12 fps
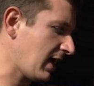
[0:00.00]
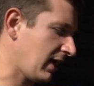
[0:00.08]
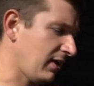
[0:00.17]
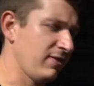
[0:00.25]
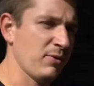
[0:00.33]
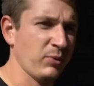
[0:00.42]

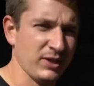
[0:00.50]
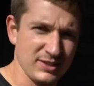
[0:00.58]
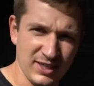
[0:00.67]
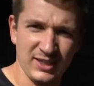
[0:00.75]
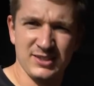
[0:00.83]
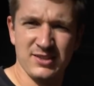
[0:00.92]
And then we can
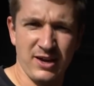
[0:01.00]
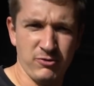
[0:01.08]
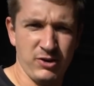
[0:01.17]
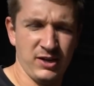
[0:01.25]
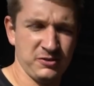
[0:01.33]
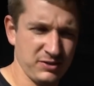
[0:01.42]
take it to that
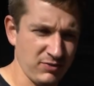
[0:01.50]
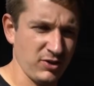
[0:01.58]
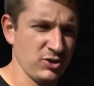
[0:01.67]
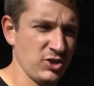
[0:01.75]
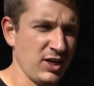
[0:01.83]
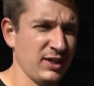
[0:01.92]
race, give
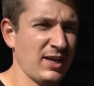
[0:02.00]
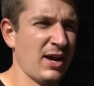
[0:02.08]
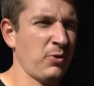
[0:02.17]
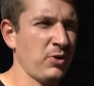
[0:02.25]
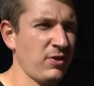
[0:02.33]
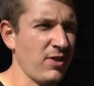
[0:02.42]
it a
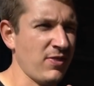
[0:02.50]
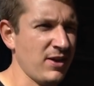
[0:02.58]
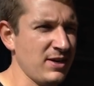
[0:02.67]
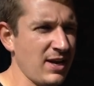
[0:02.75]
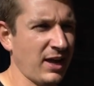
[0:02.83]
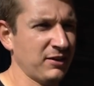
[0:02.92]
shakedown. Then the
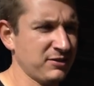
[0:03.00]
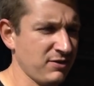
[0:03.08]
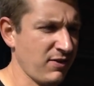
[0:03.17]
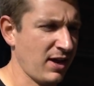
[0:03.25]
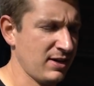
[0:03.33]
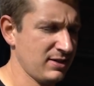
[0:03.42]
next
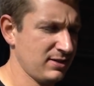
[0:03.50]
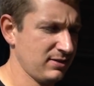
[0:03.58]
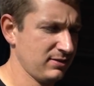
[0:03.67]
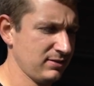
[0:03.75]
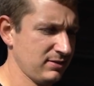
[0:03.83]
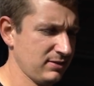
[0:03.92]
event
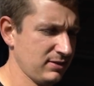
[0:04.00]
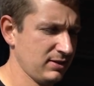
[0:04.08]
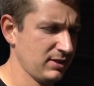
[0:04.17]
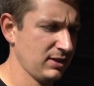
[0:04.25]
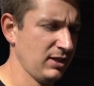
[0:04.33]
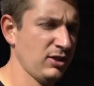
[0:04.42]

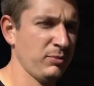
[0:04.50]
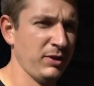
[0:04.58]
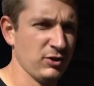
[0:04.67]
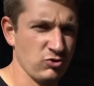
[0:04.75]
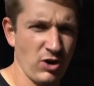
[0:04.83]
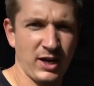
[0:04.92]
will be
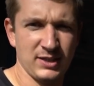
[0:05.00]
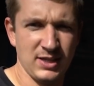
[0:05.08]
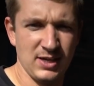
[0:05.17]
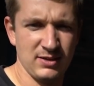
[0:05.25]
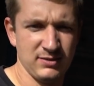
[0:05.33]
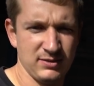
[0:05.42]
a track
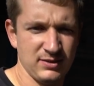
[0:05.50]
day,